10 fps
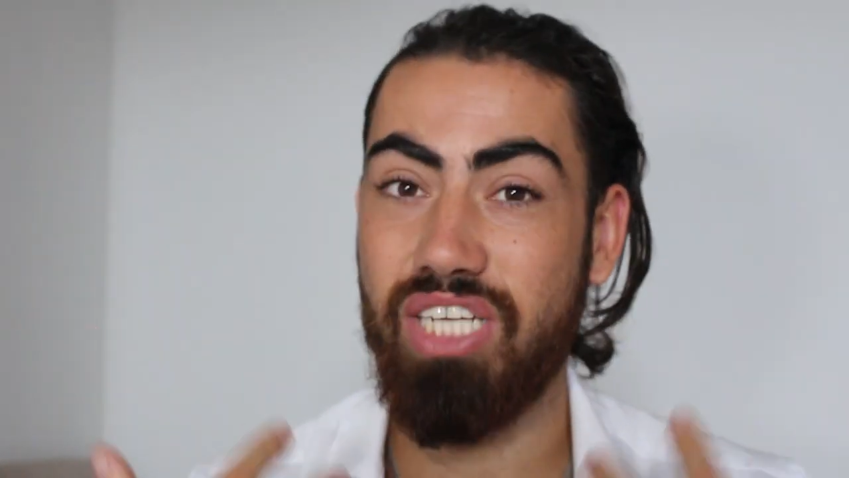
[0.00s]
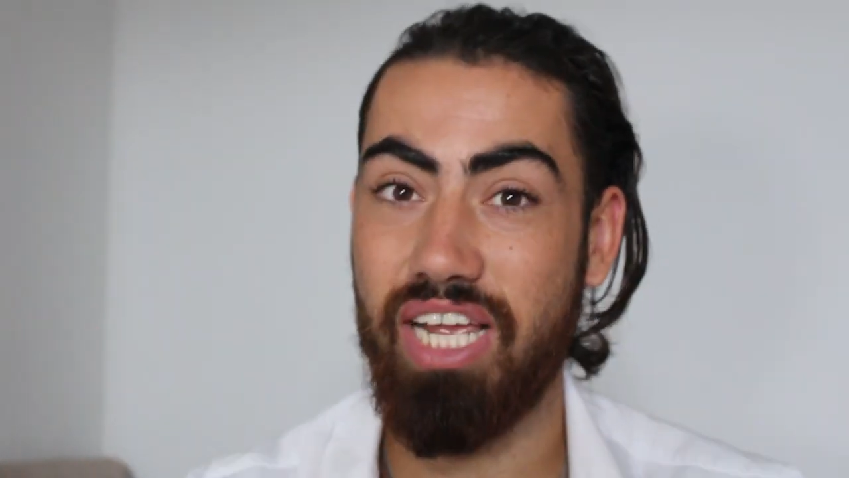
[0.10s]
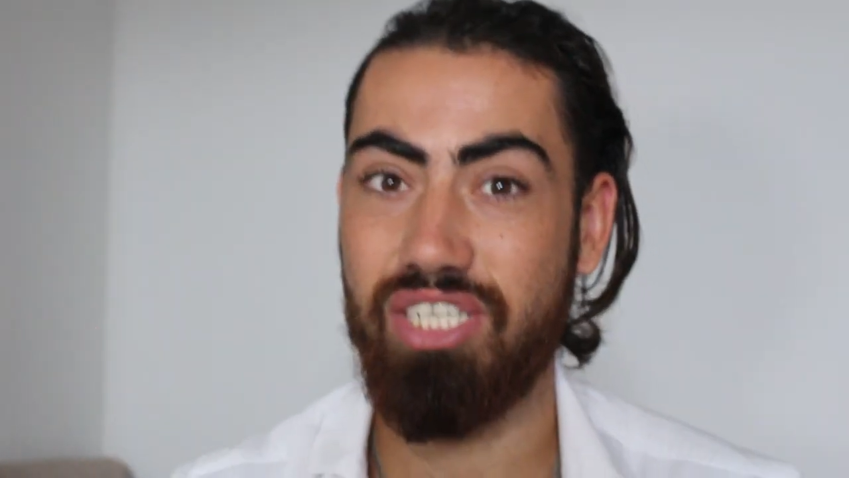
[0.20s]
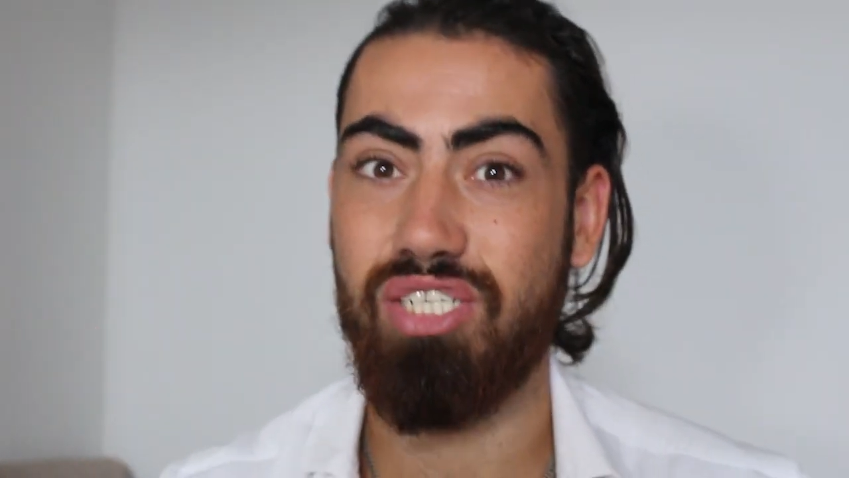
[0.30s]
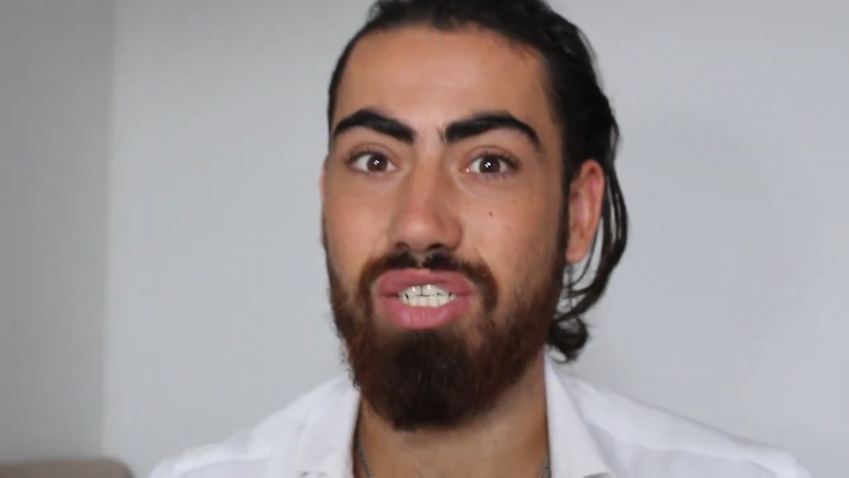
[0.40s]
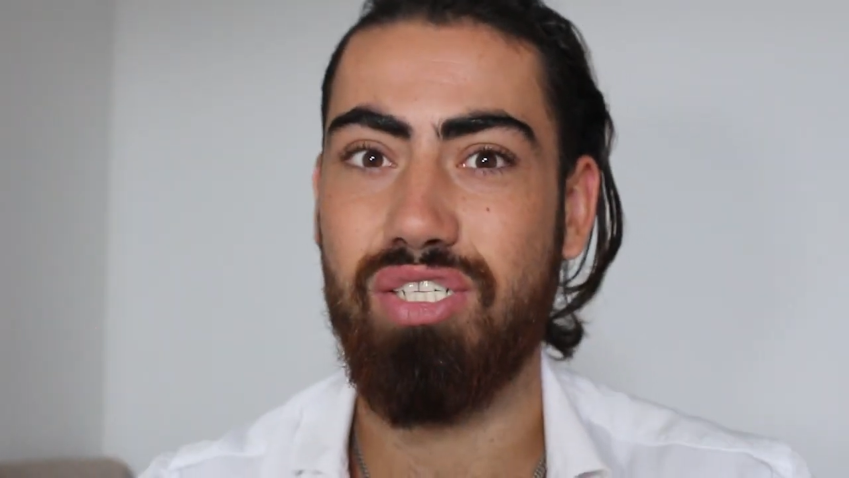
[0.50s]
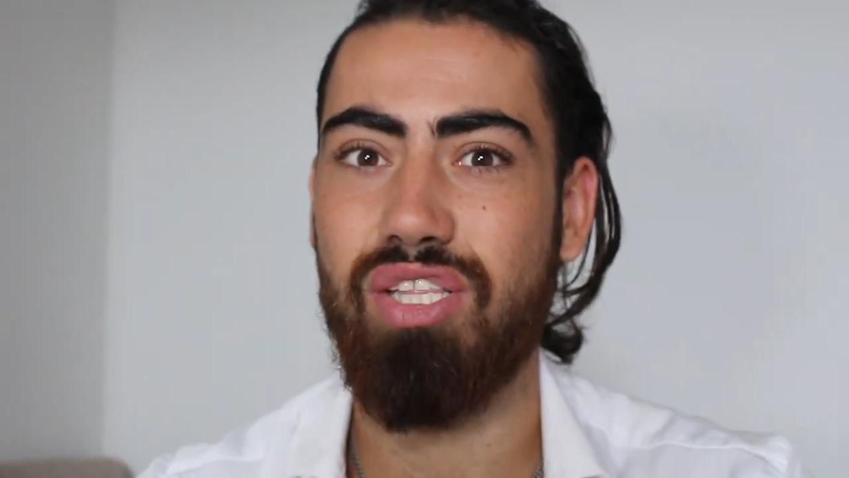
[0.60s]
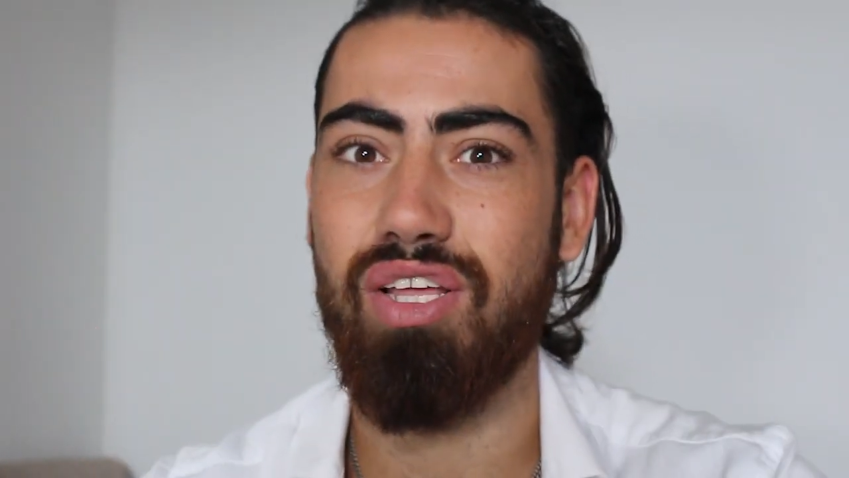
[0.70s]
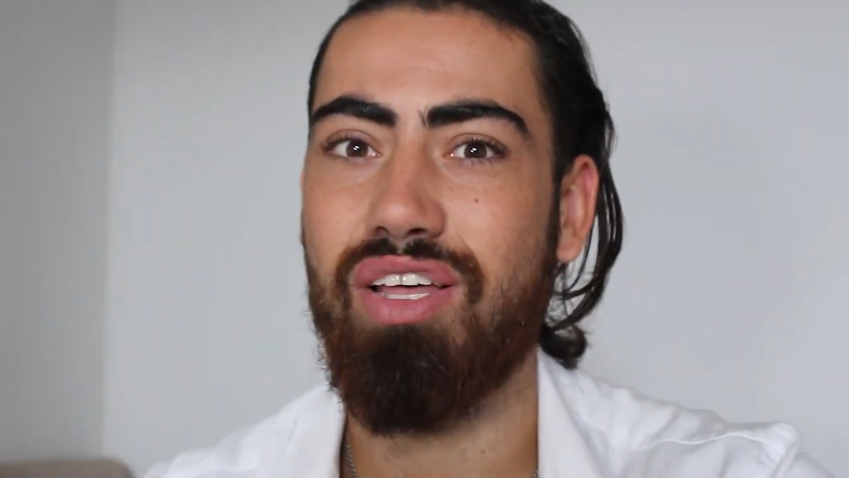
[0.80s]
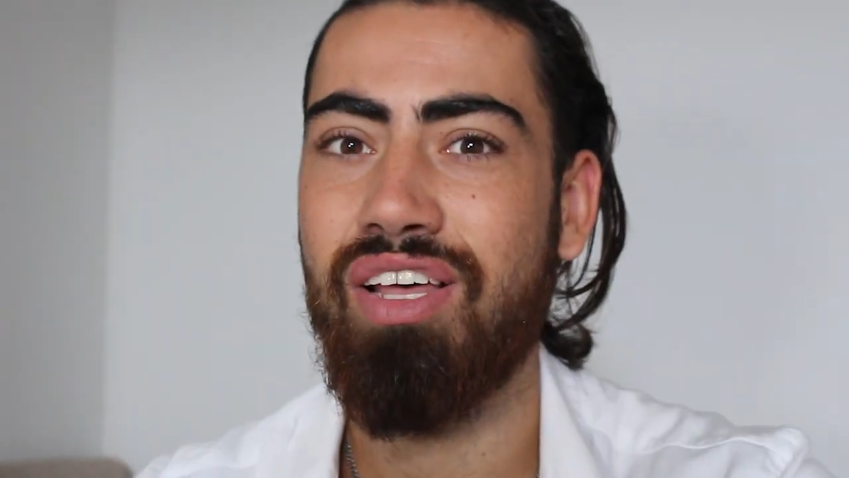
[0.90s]
gestures
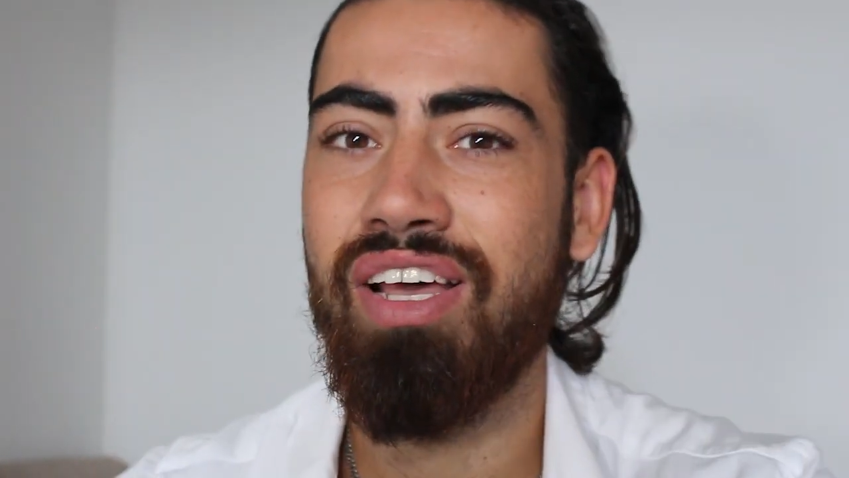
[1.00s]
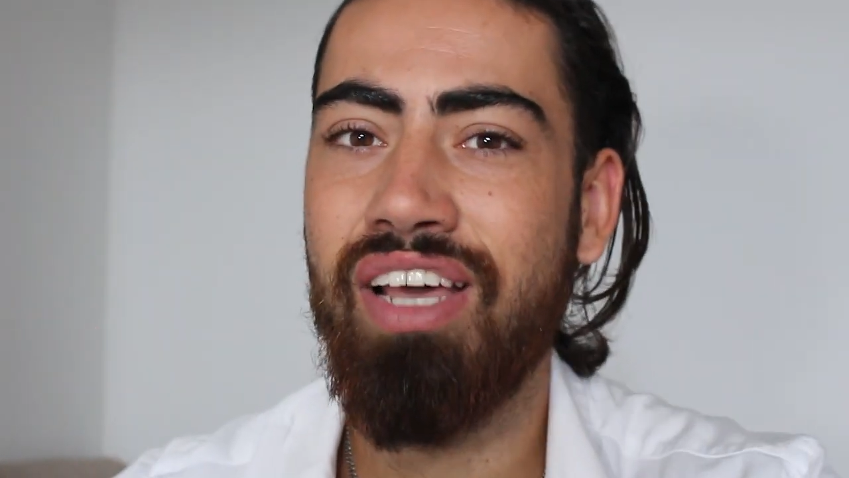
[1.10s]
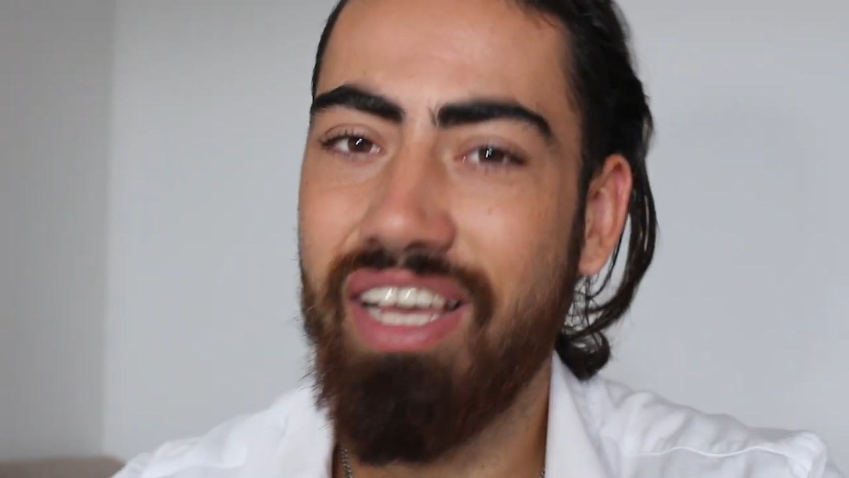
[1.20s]
that,